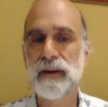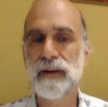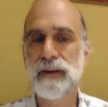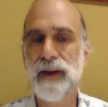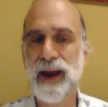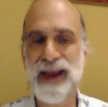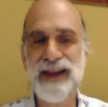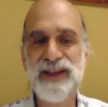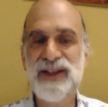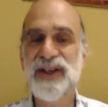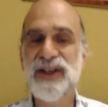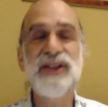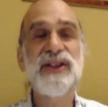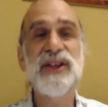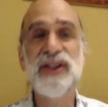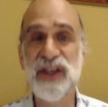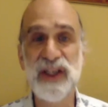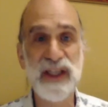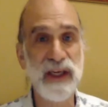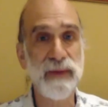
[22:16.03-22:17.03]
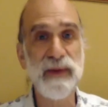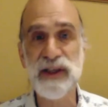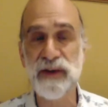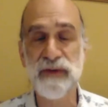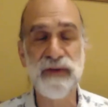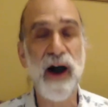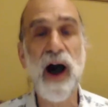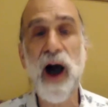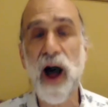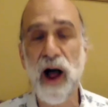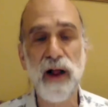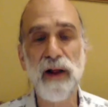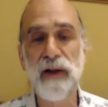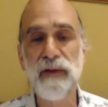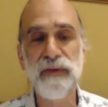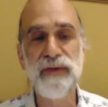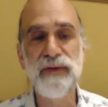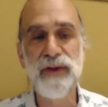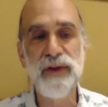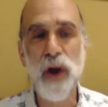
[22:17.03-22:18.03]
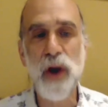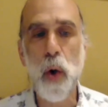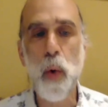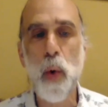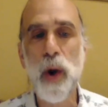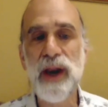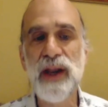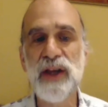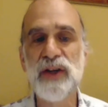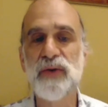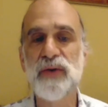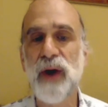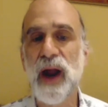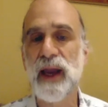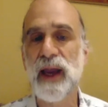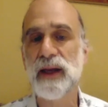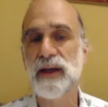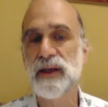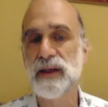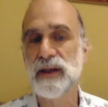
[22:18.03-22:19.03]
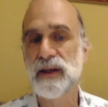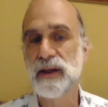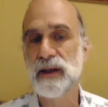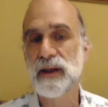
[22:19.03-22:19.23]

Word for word: And since the system has evolved, no one is right.